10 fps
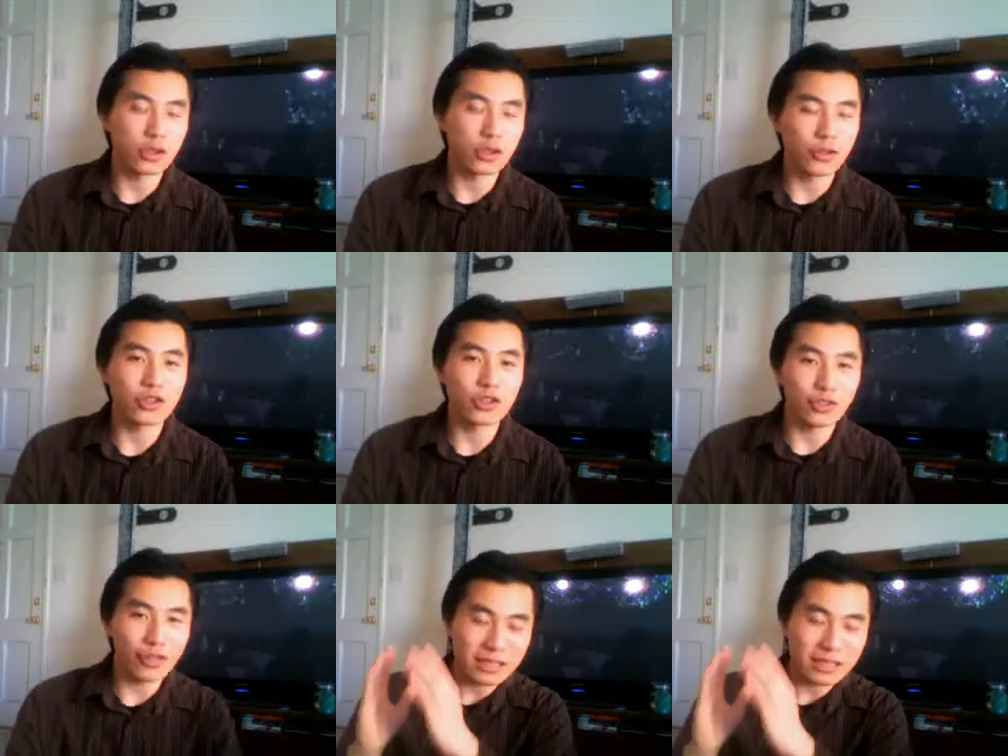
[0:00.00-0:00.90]

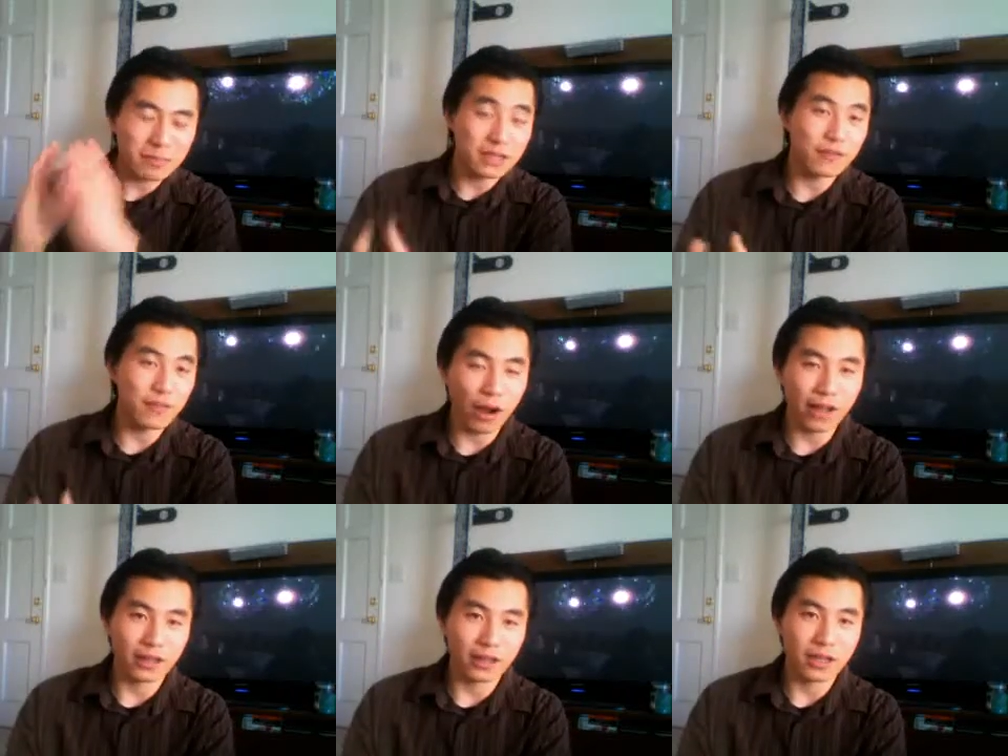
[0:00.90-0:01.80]
to that specific
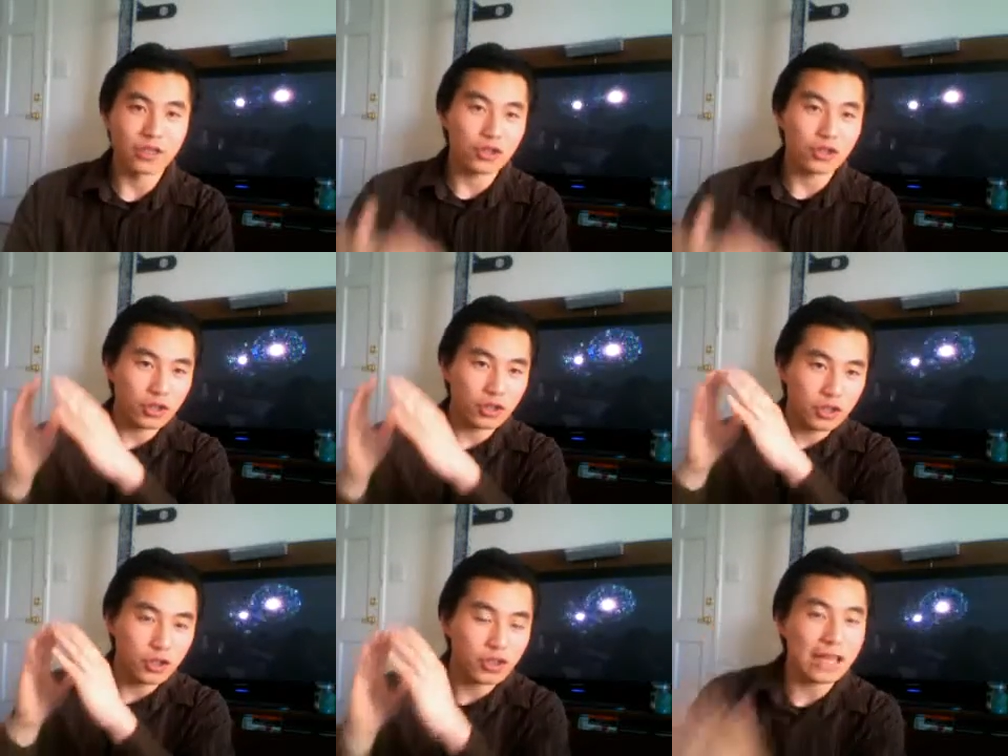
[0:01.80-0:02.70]
product, so
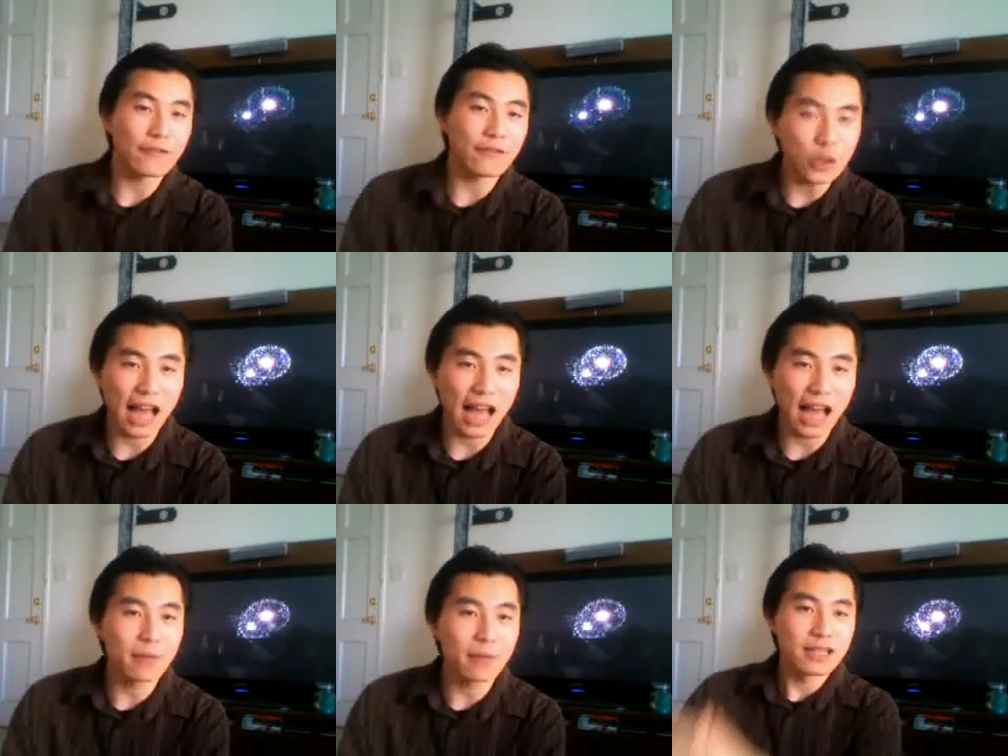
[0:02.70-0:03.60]
to save you
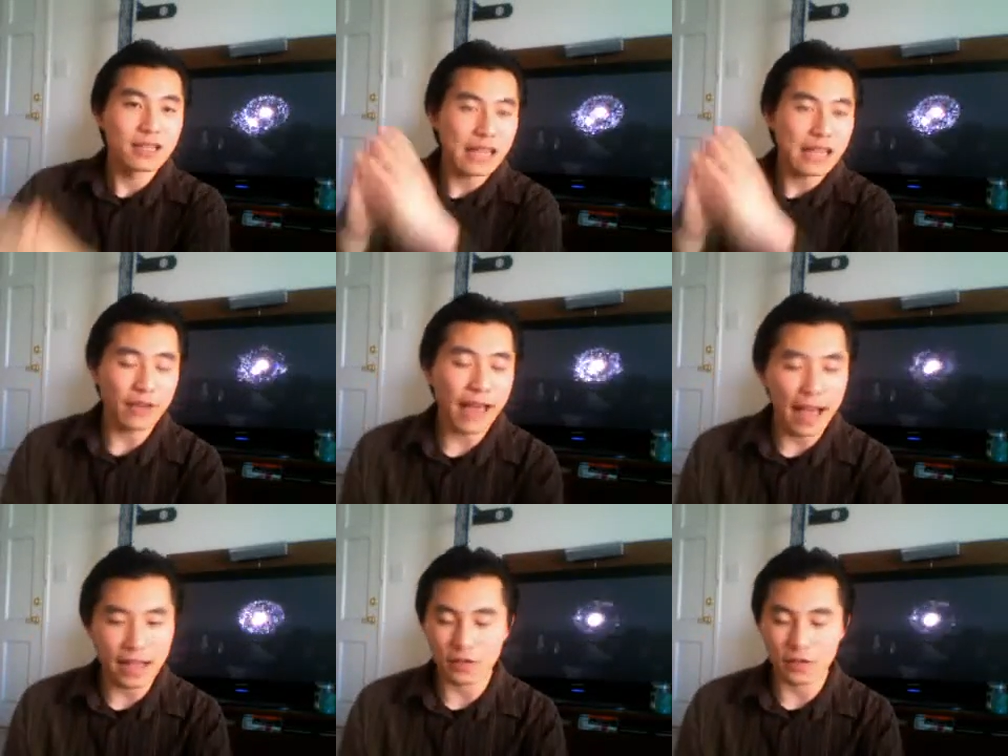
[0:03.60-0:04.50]
time, save you
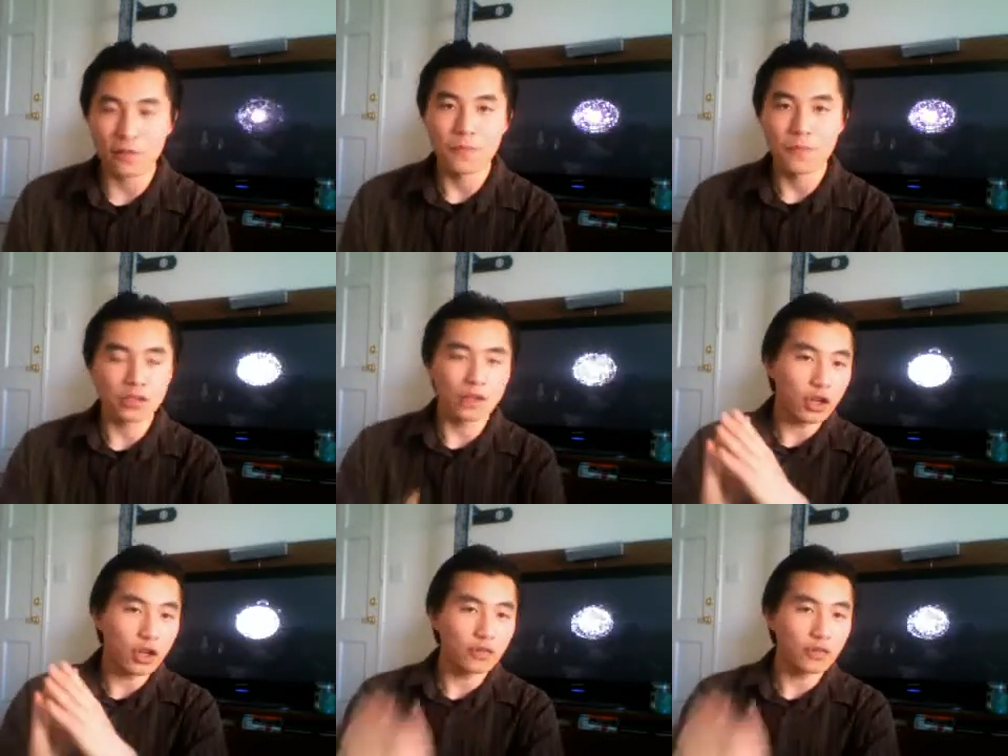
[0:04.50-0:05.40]
hassle. So if
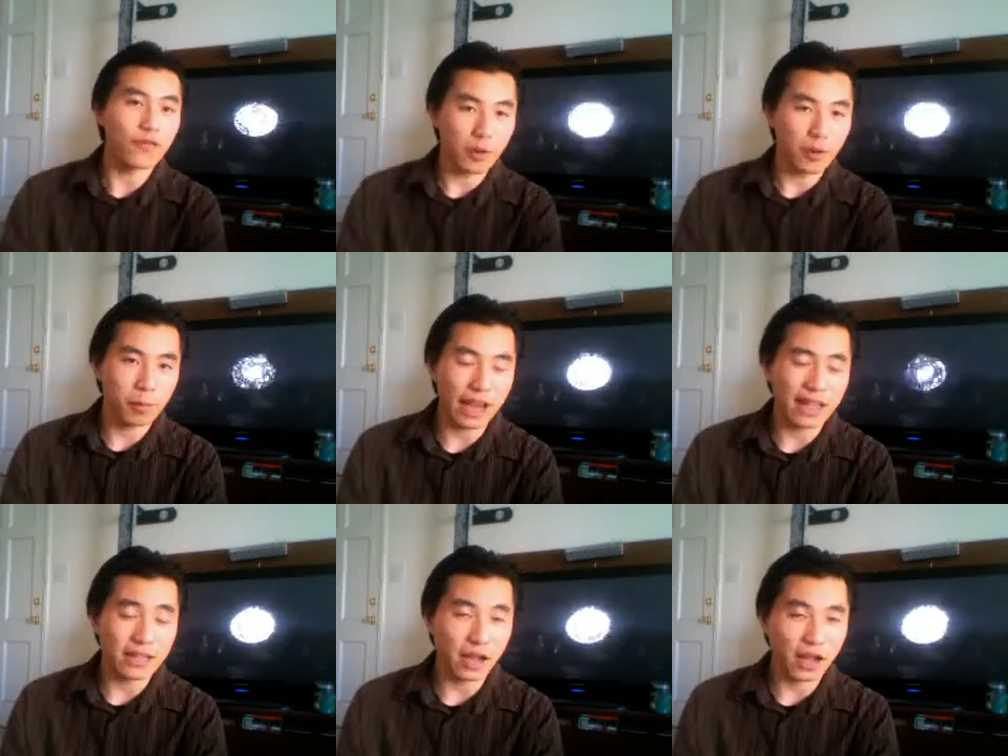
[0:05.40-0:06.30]
you go to
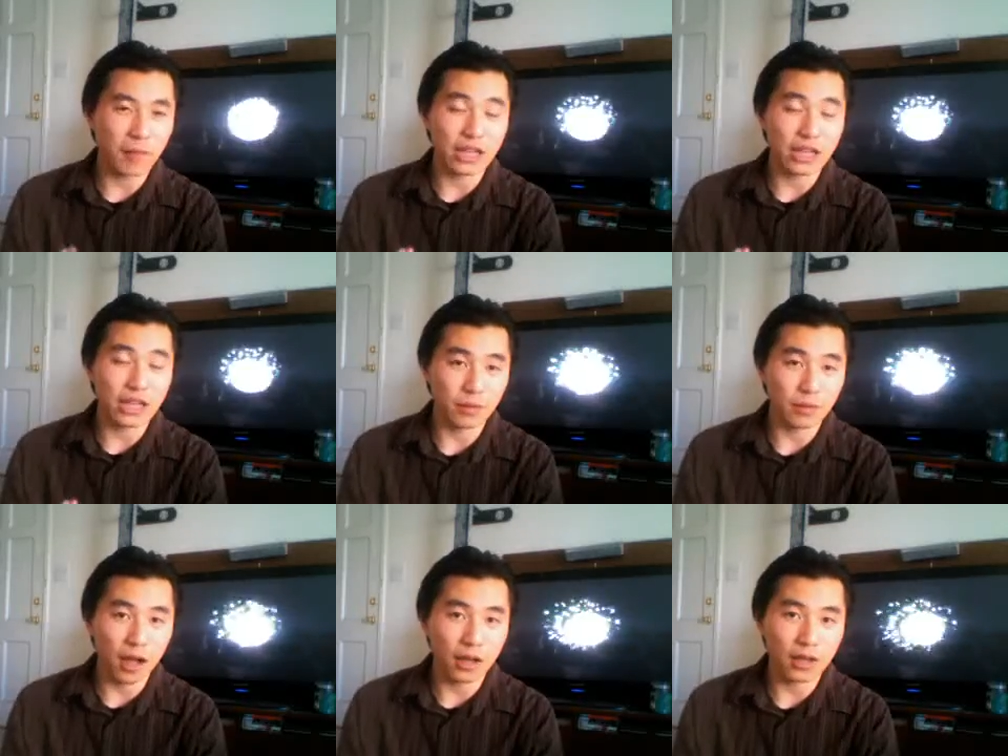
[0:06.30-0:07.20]

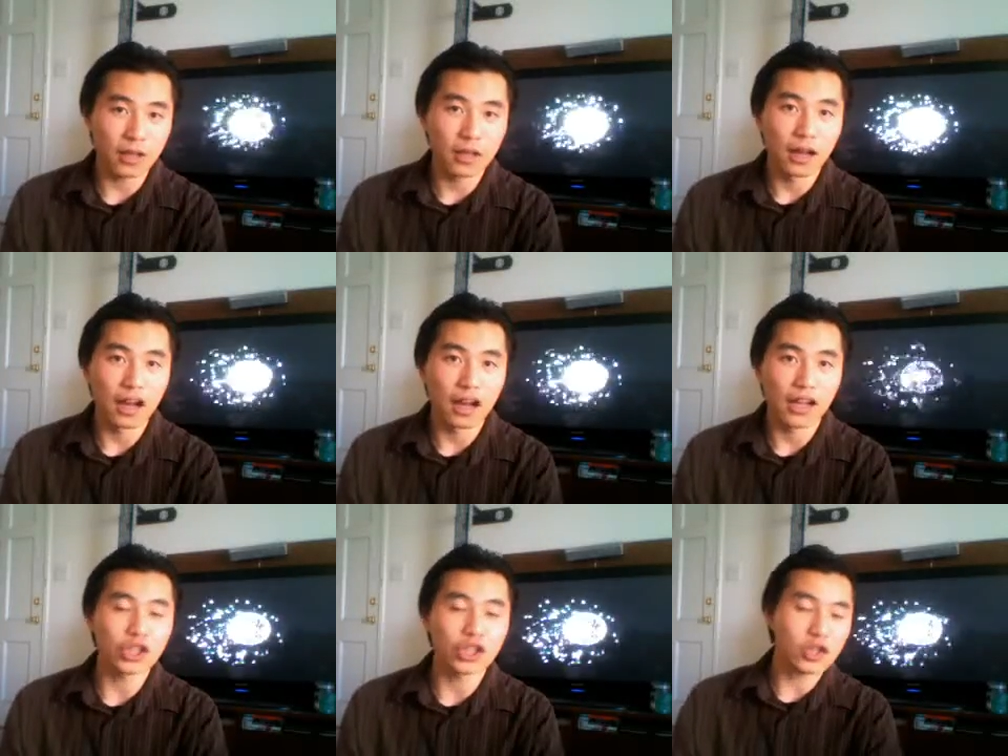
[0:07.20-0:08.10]
variable8.com/blog,
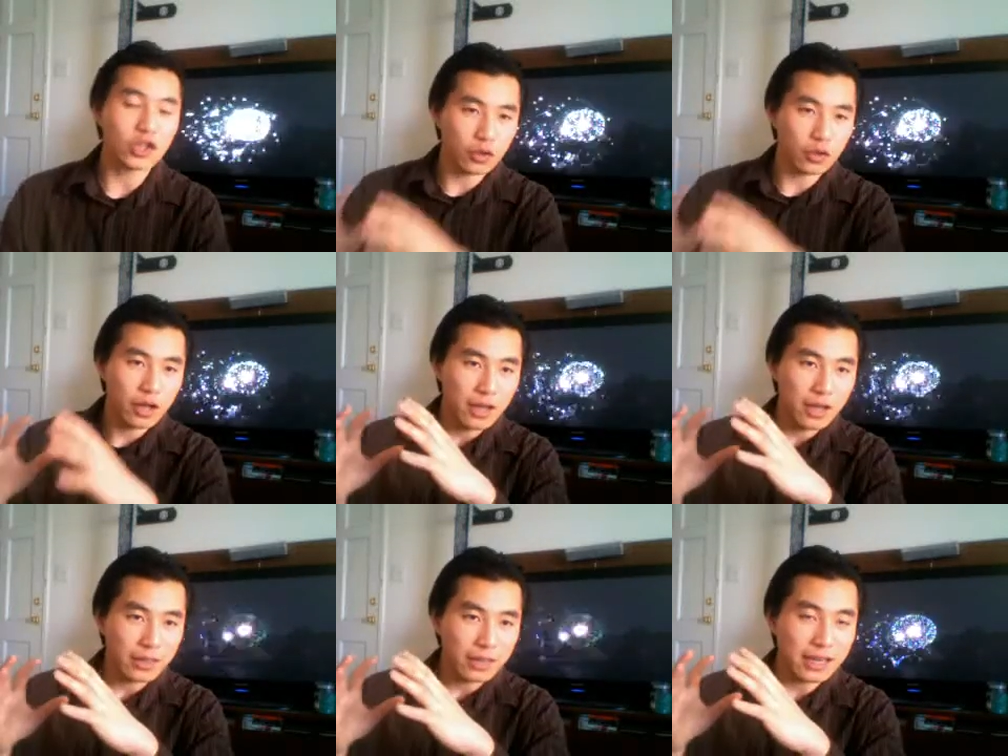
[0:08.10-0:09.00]
you go to
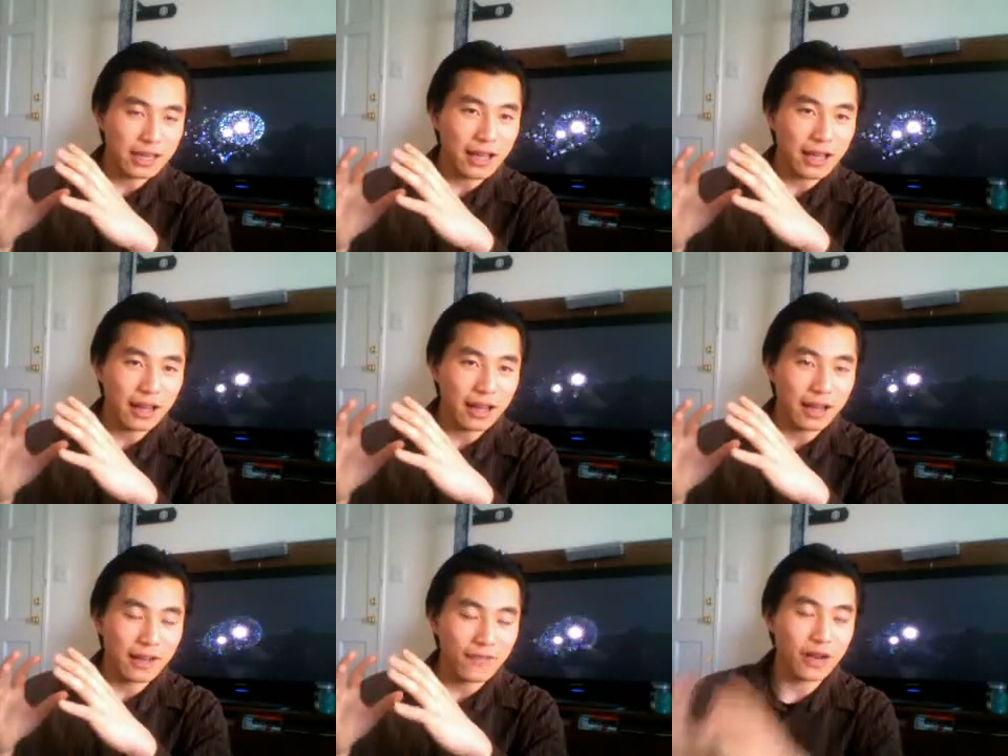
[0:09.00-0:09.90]
the
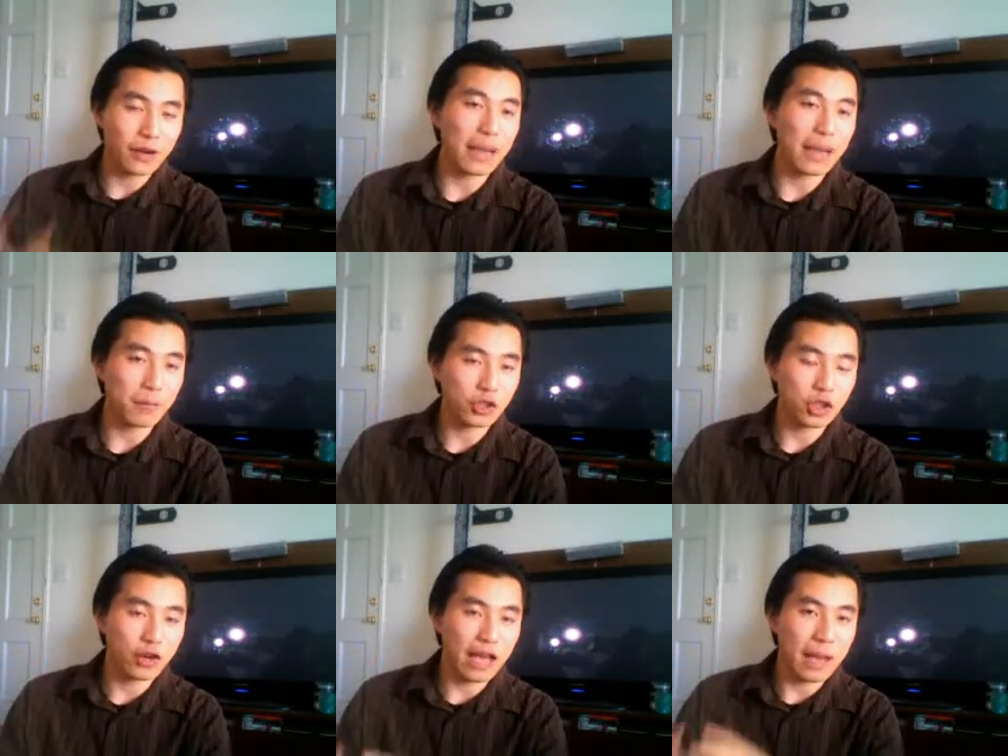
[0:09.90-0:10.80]
Very Able
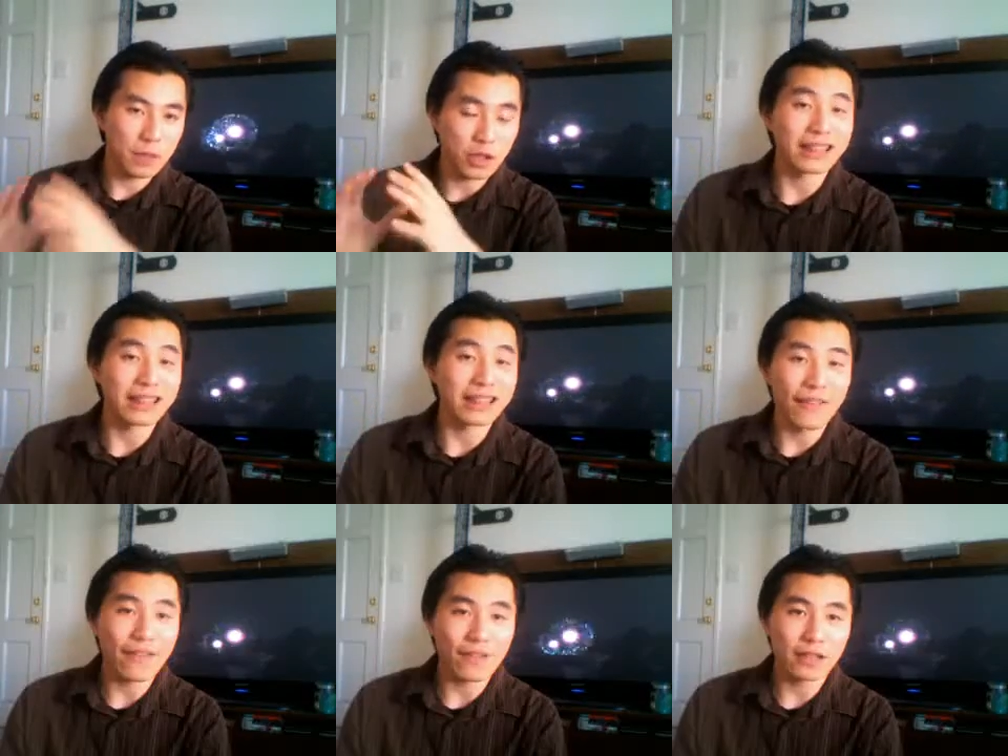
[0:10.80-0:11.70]
Show episode
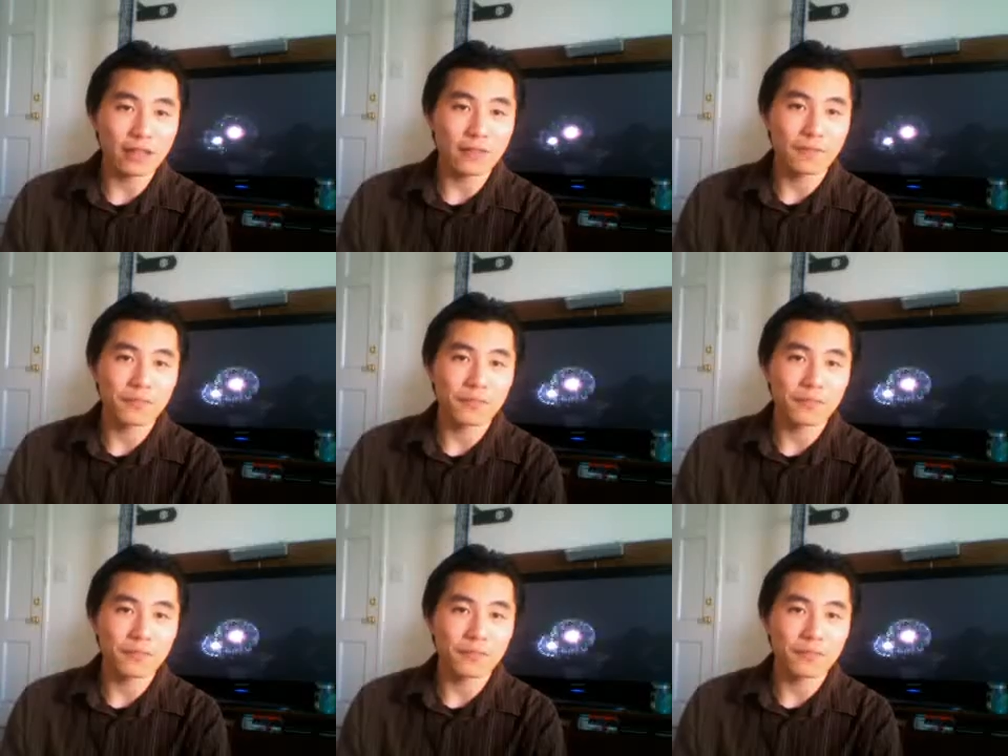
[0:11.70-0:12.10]
11,